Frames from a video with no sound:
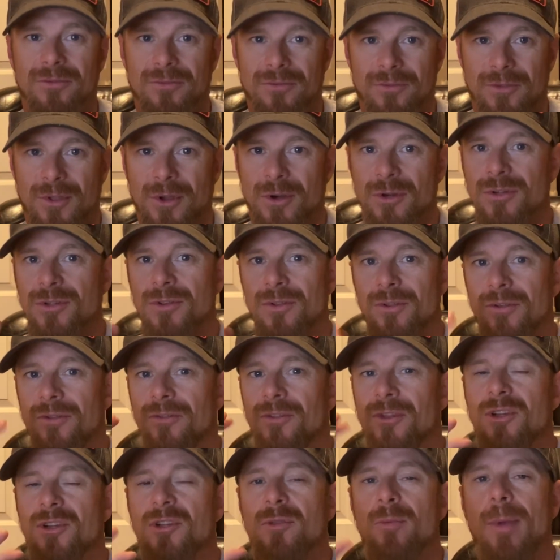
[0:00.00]
there's
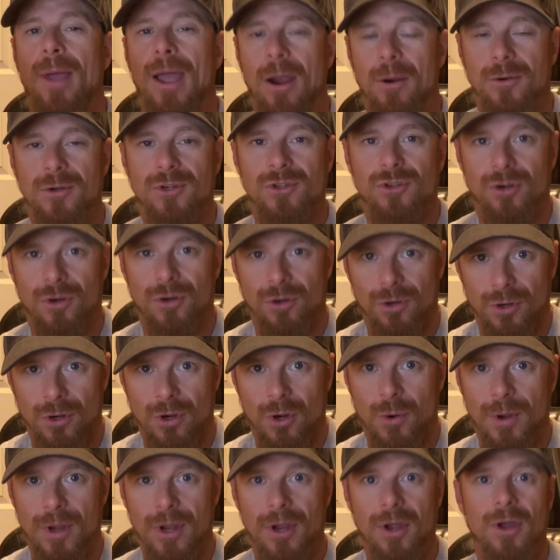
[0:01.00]
a power struggle
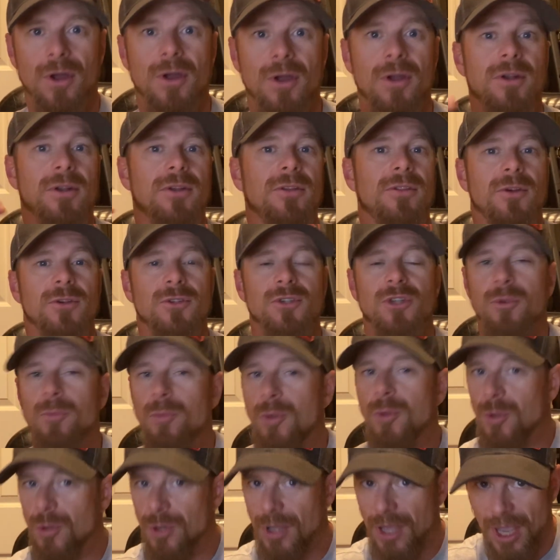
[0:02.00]
going on. There's
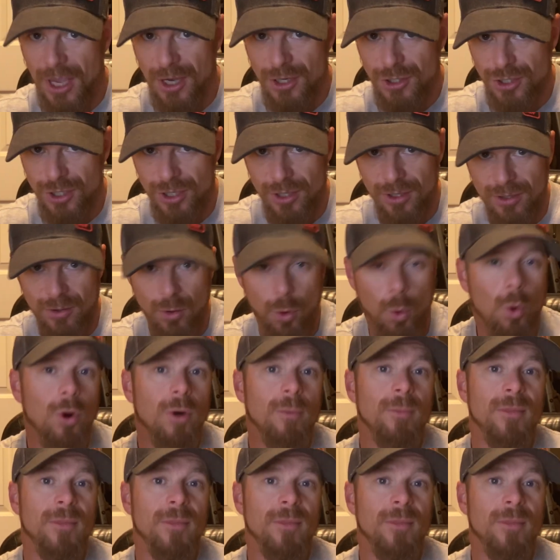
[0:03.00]
communication or